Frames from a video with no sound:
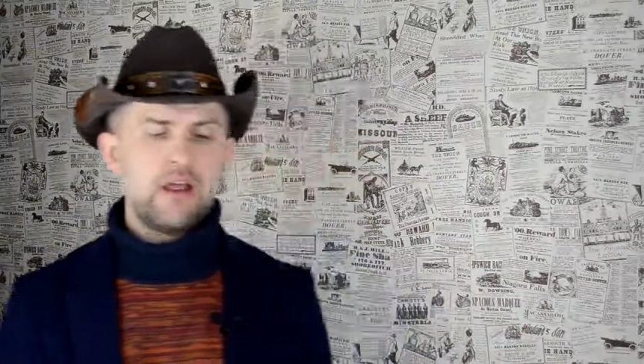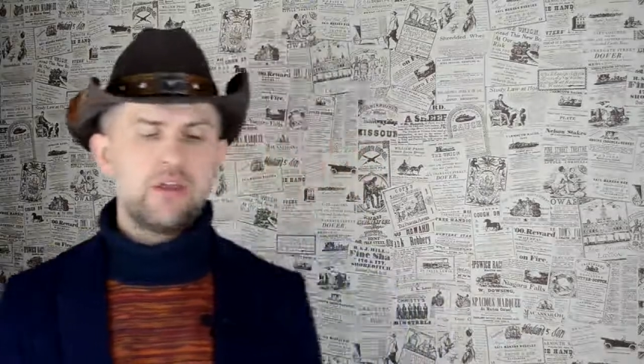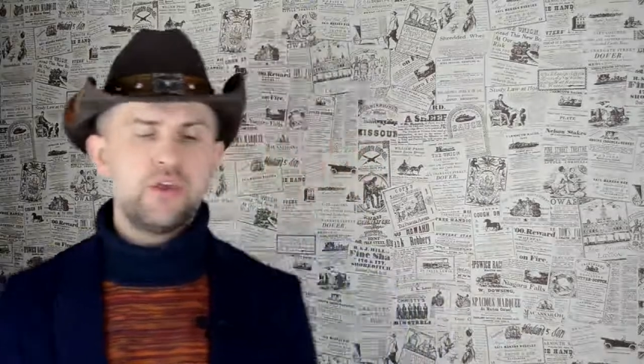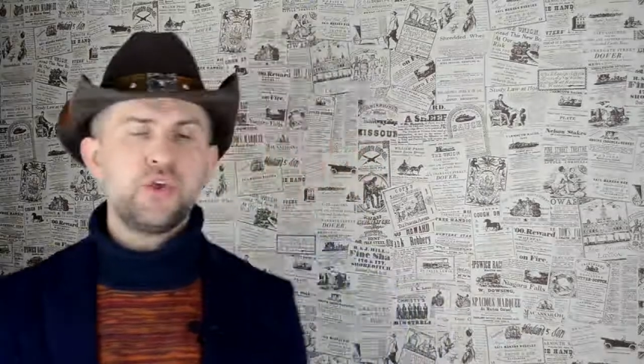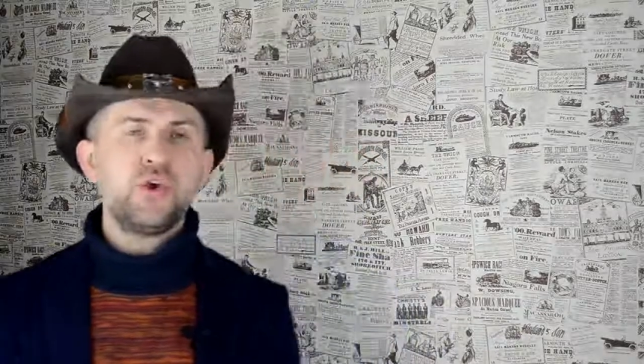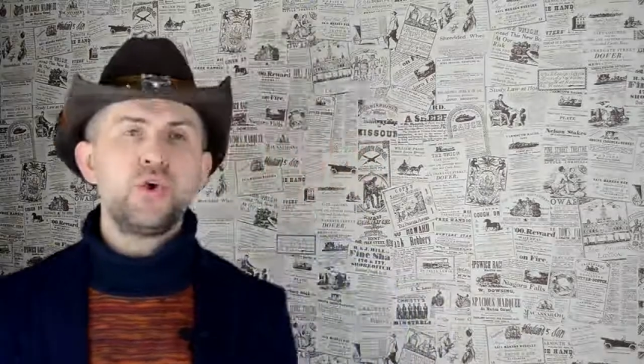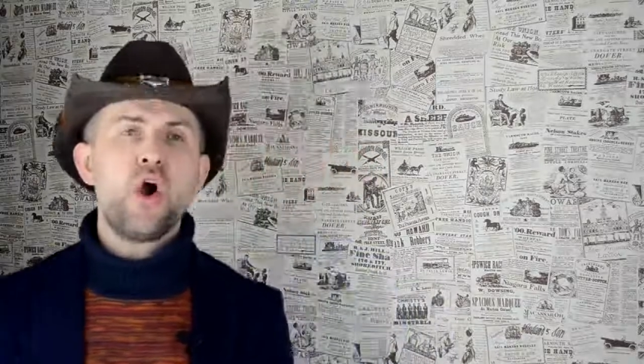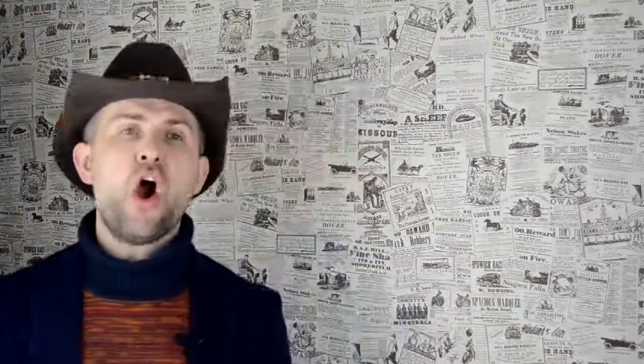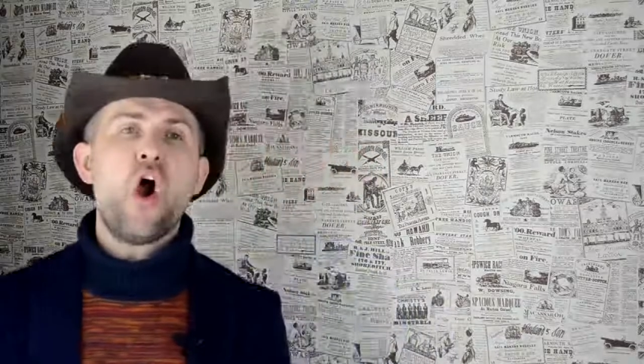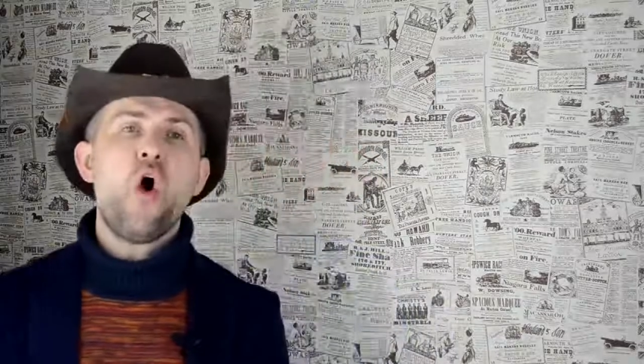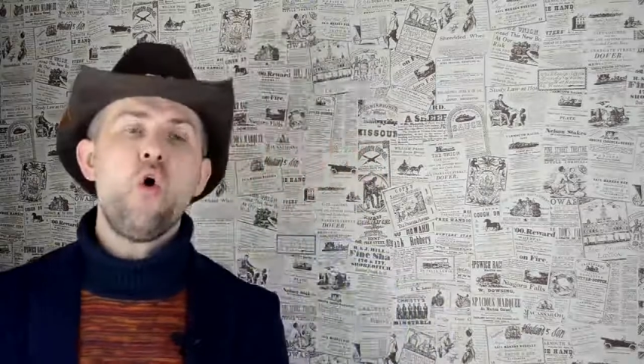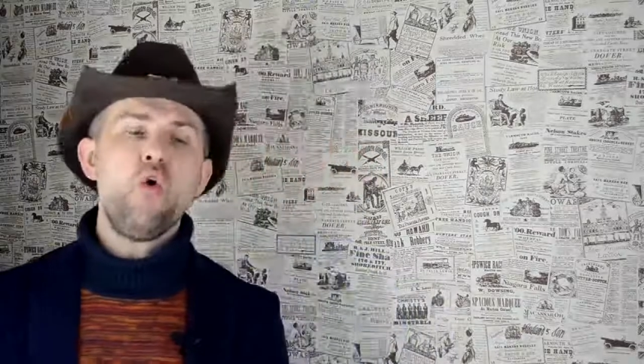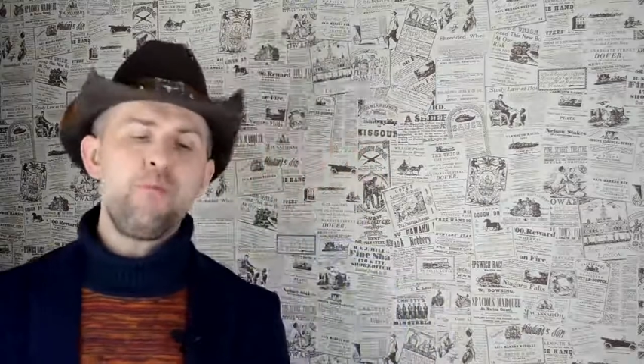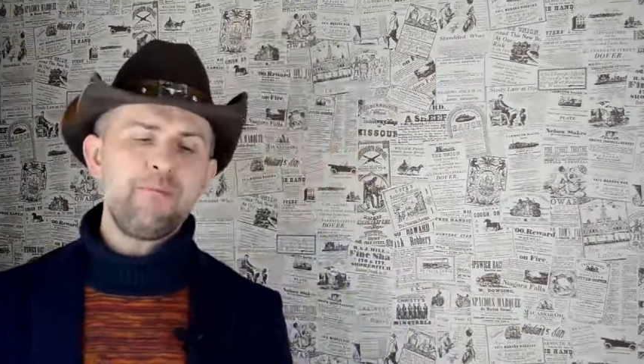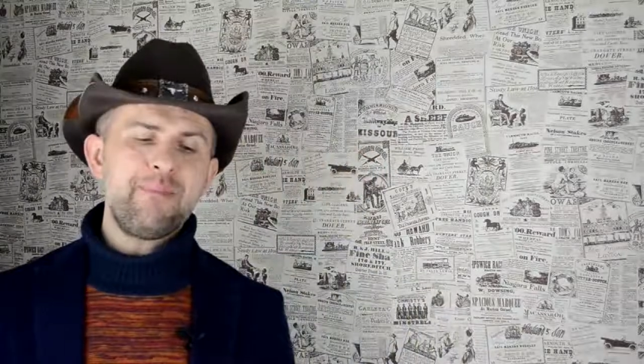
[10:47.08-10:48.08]
You
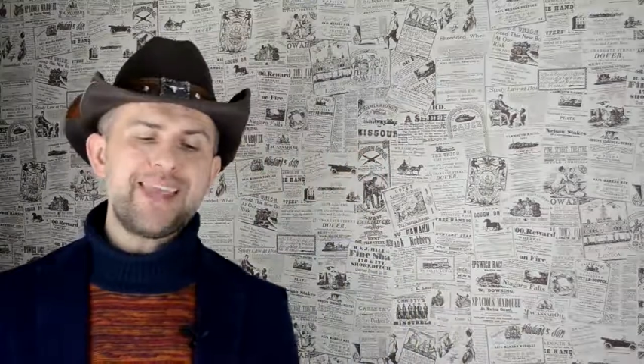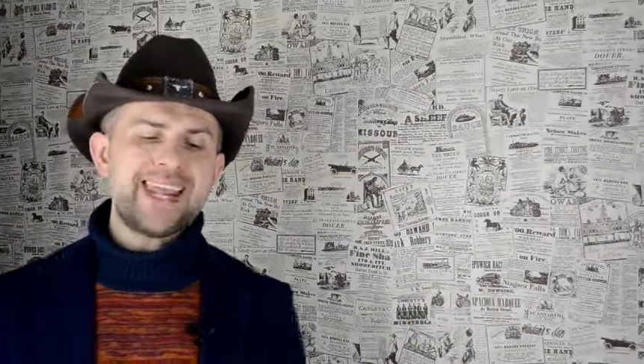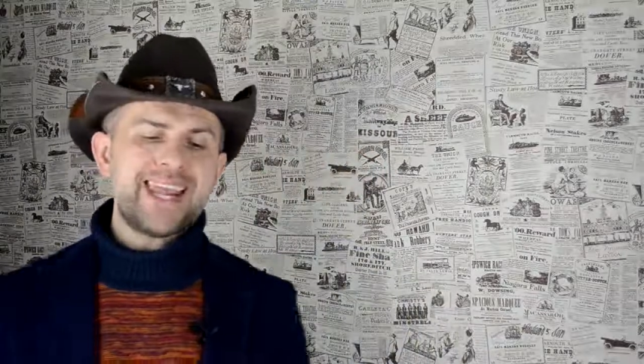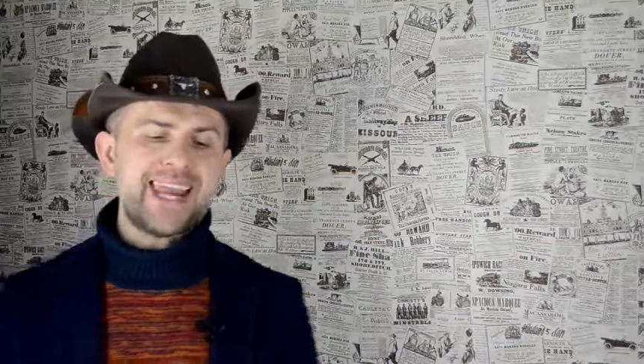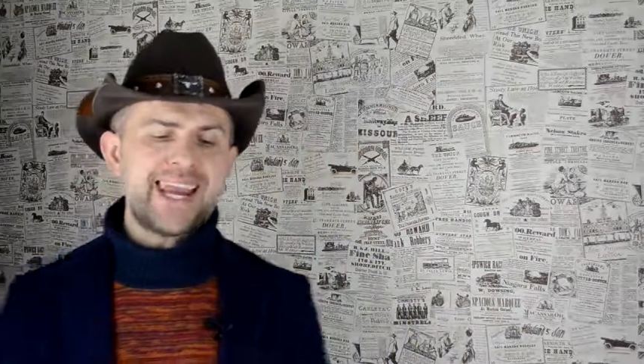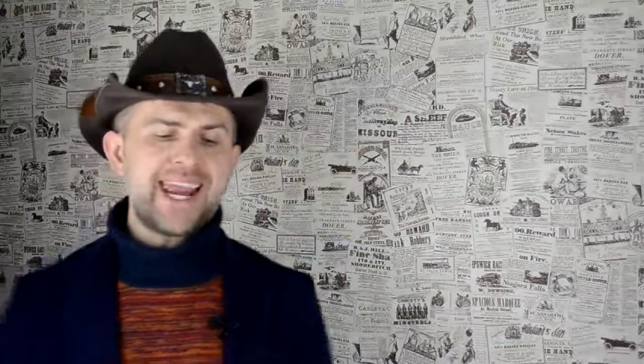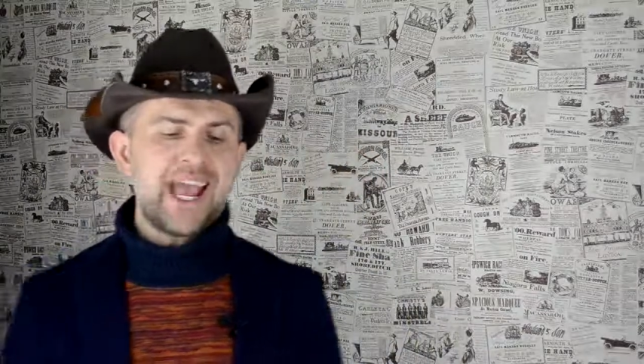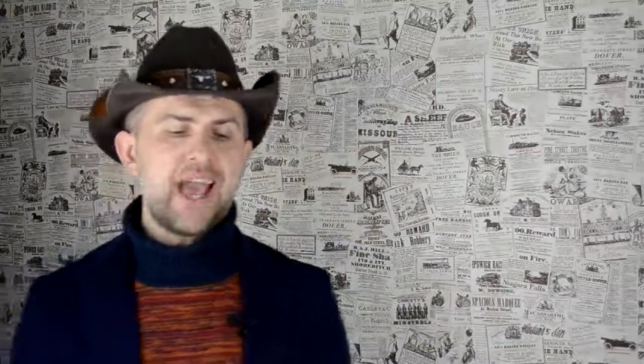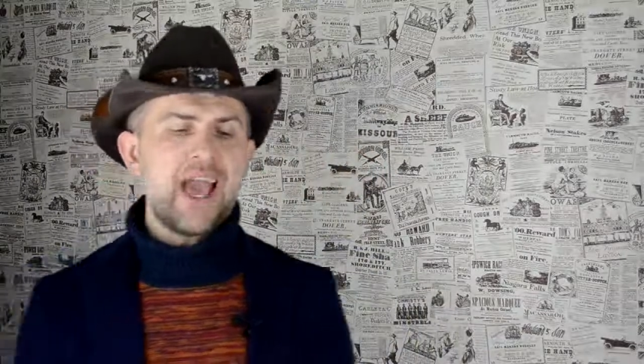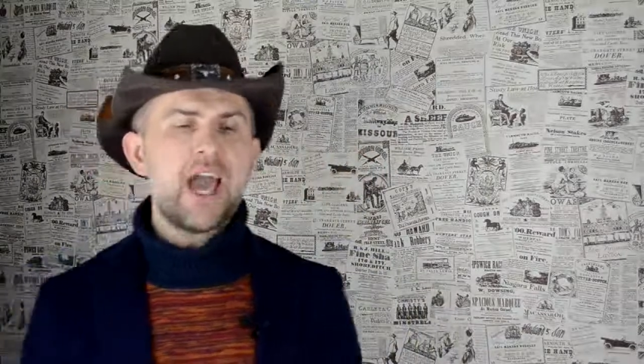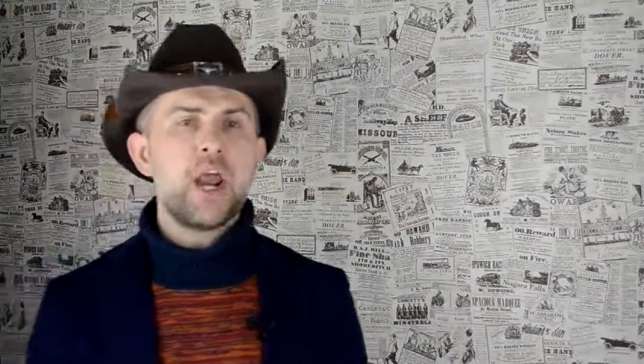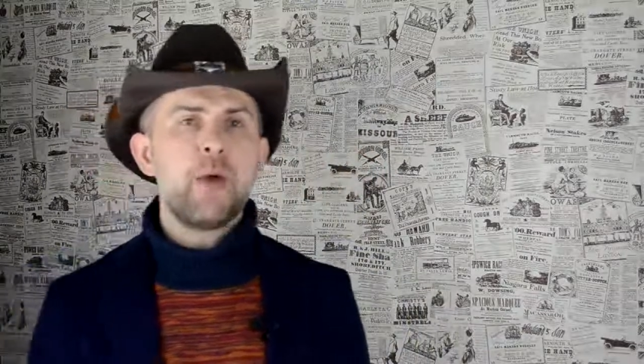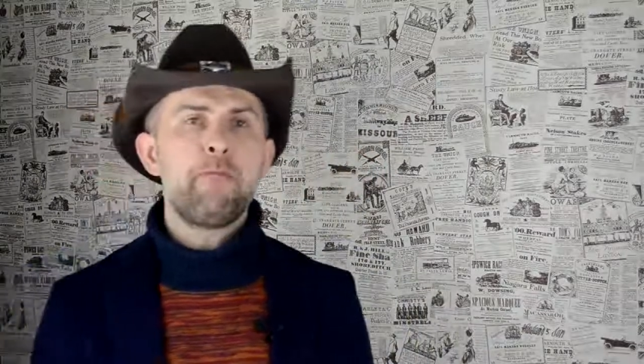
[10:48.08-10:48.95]
owe me an